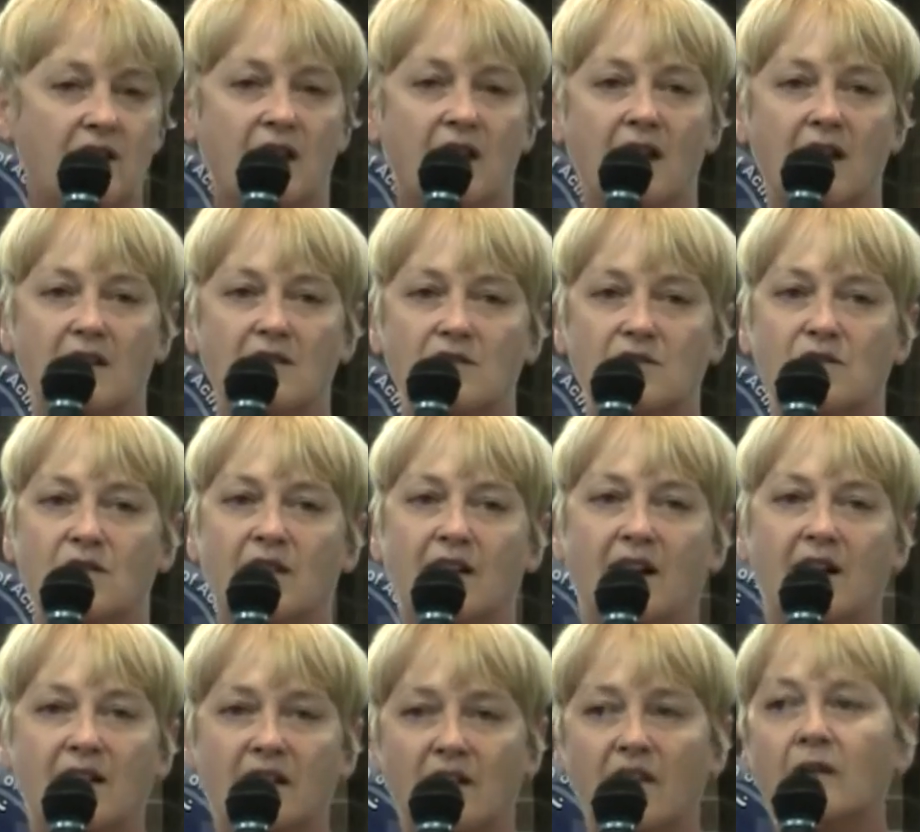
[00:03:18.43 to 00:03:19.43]
you can't do
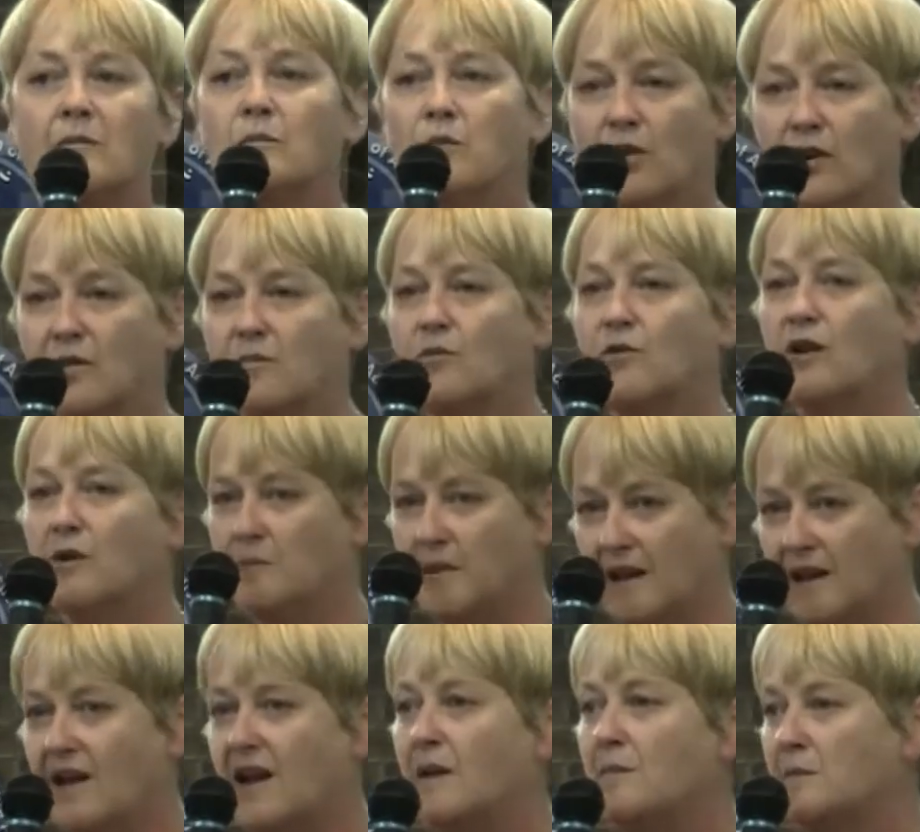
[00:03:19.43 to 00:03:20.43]
that, and then more and more it
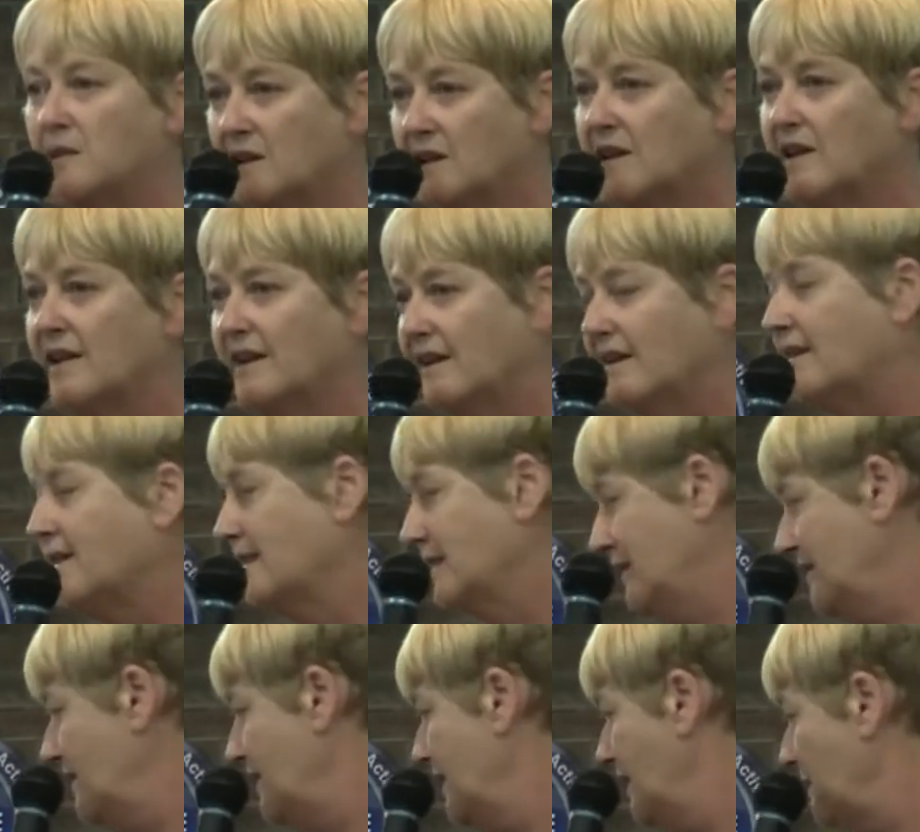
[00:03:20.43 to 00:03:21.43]
became clear.
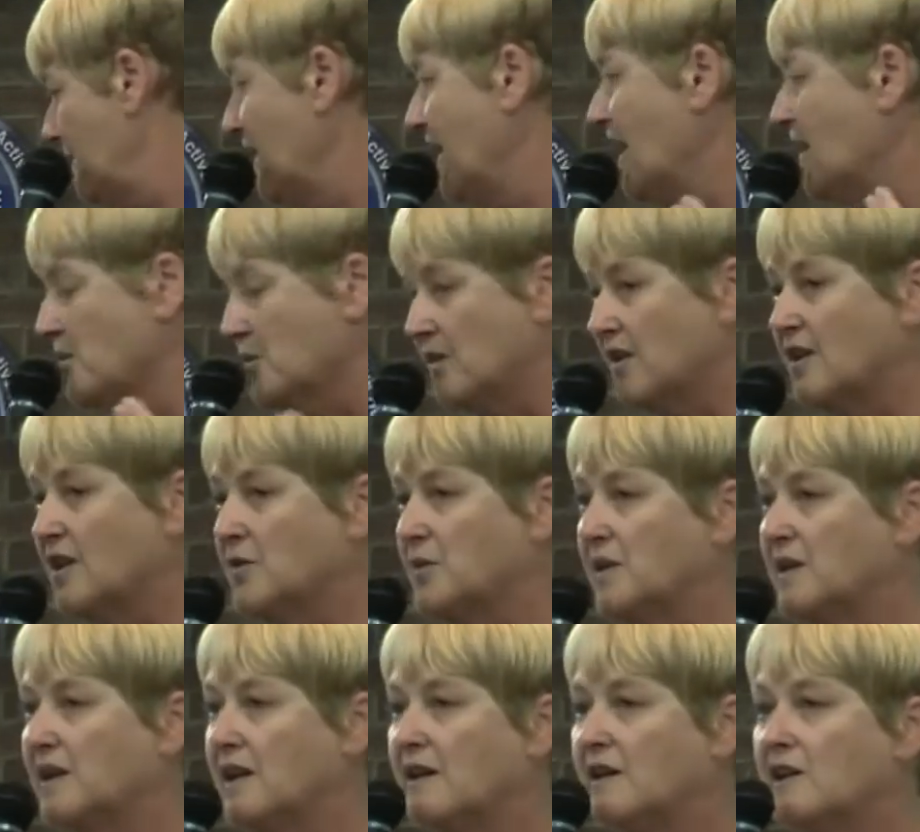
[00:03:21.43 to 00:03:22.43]
It became really,
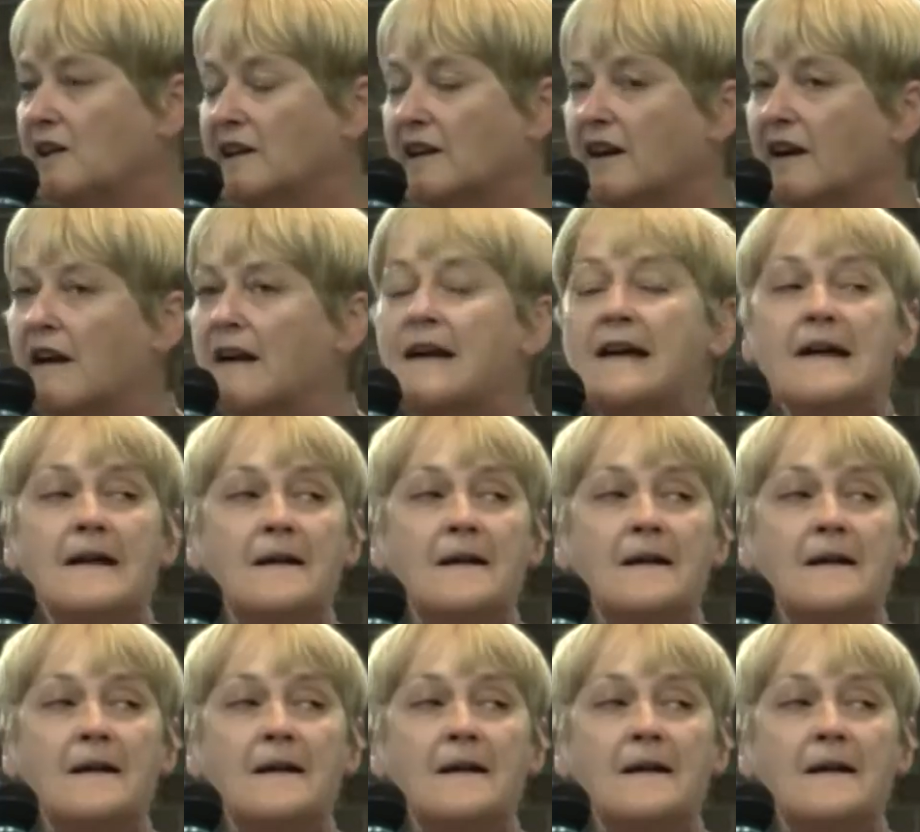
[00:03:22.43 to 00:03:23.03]
really clear.